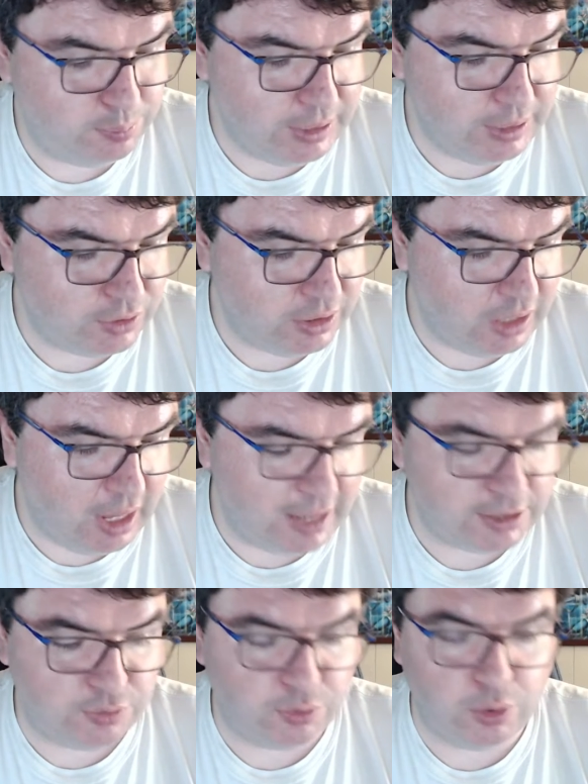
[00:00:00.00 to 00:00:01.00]
potentially
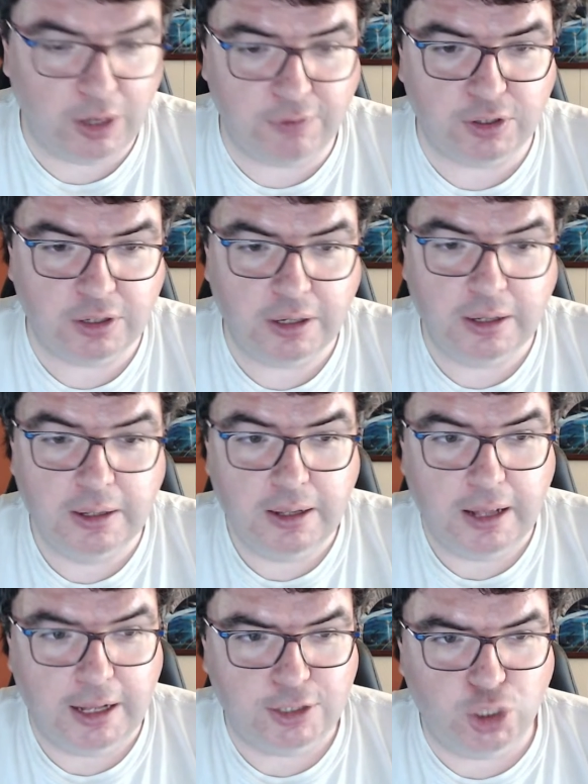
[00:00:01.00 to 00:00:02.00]
lost forever,
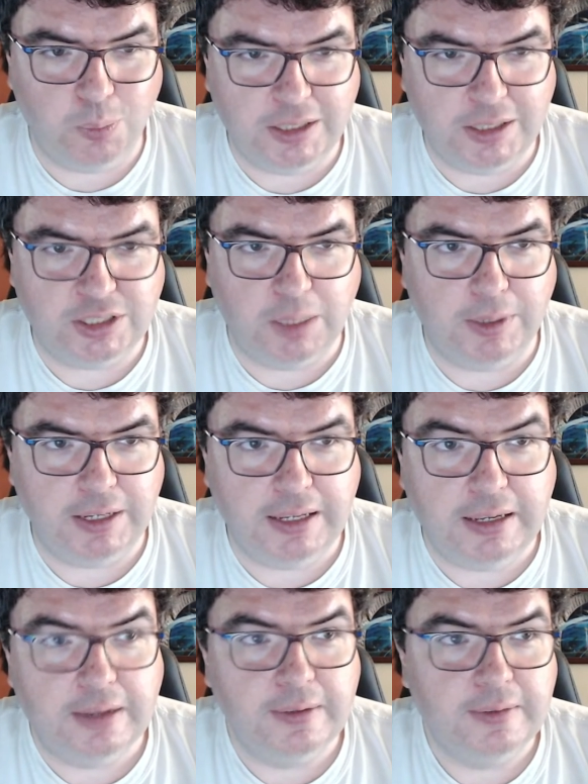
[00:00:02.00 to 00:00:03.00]
assuming
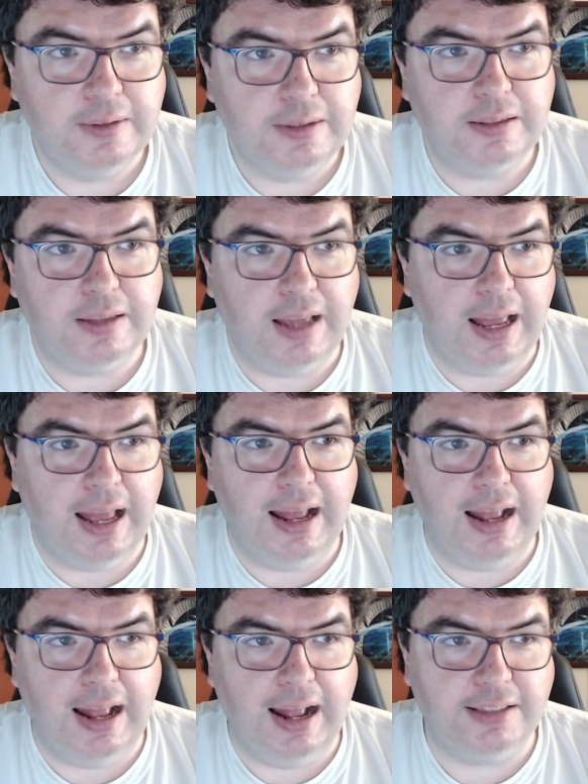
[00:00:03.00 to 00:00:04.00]
somebody
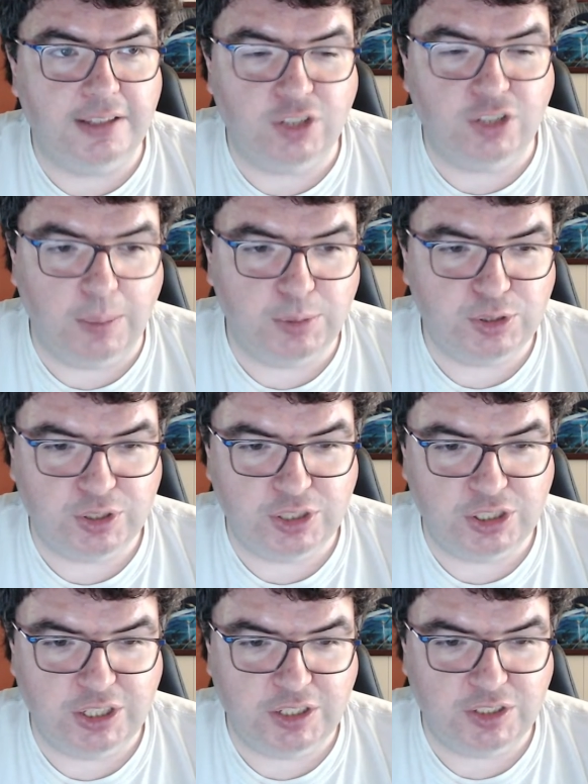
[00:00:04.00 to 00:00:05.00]
at the dumpster
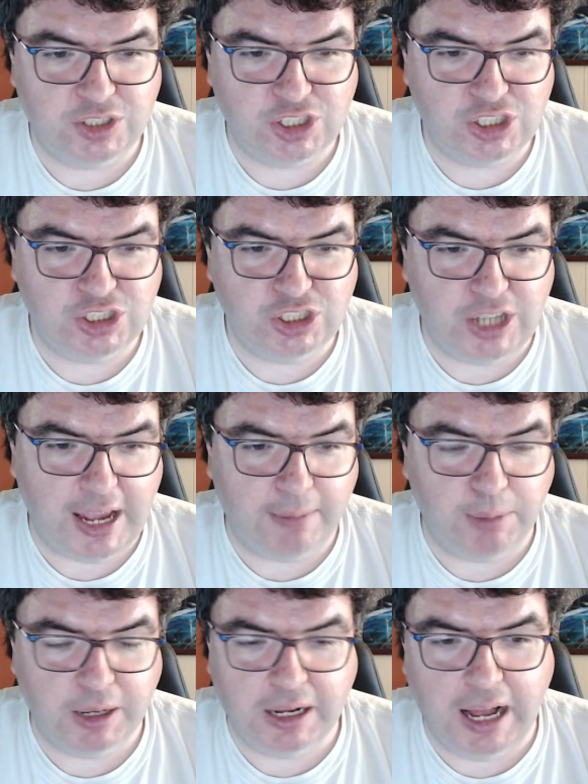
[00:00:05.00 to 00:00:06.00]
just didn't snap
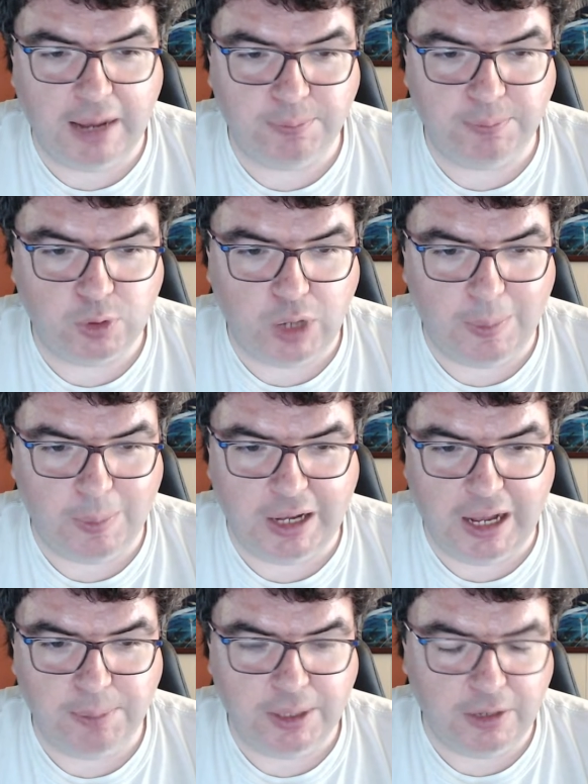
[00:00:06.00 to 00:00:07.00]
a cop grab a
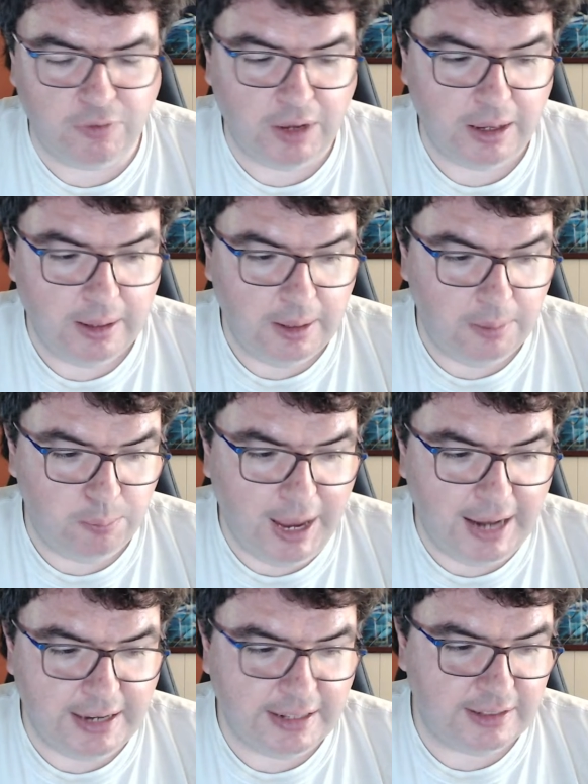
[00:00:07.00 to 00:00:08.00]
copy of a
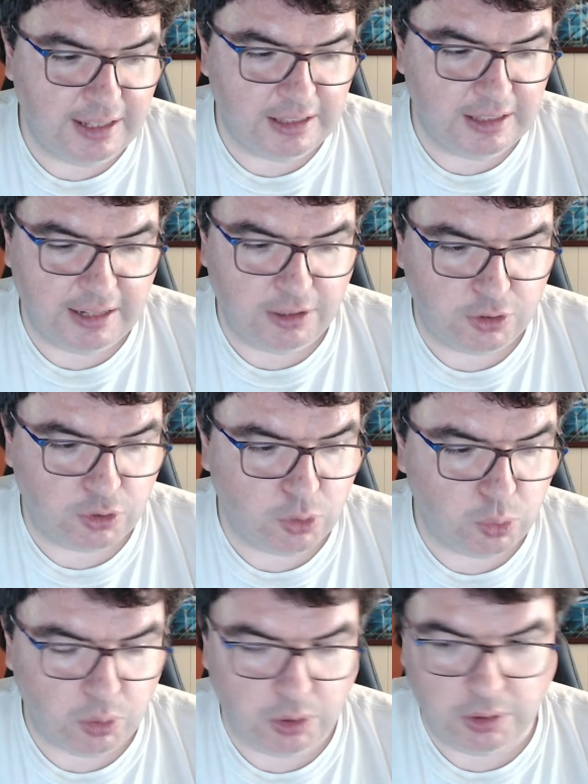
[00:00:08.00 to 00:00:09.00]
painting that they thought looked
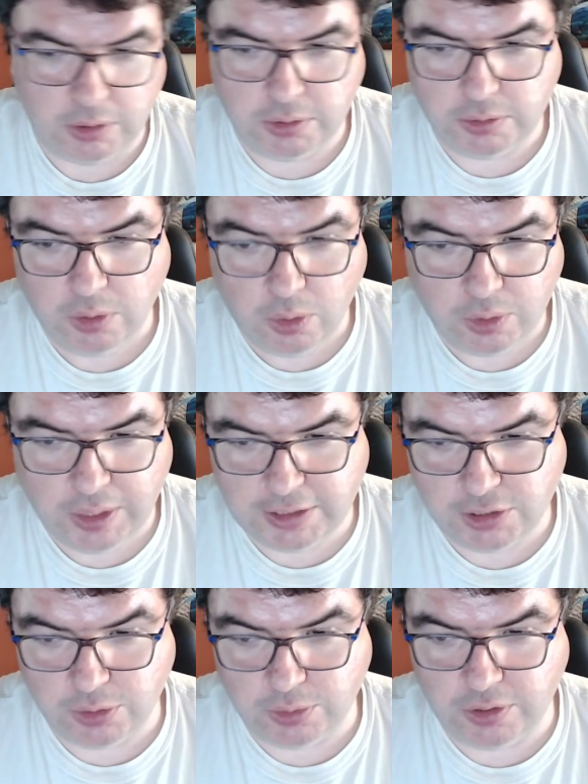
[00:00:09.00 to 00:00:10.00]
cool or that
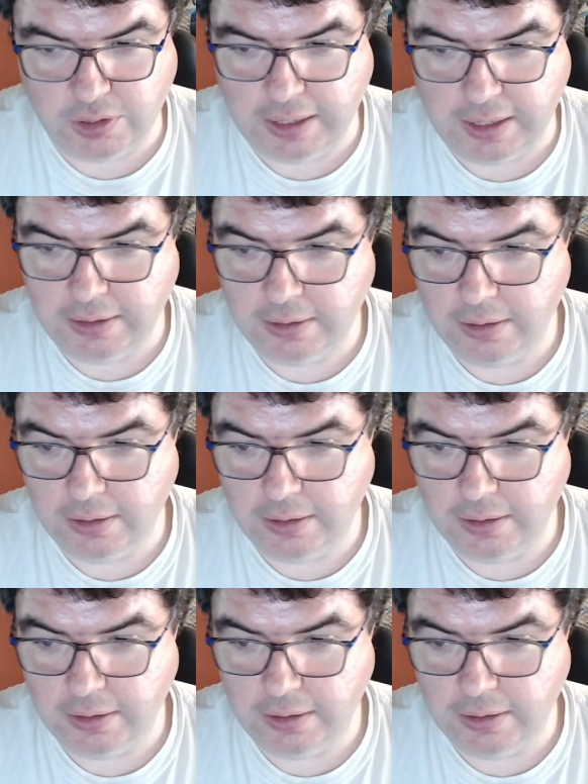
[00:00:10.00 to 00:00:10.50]
sort of thing.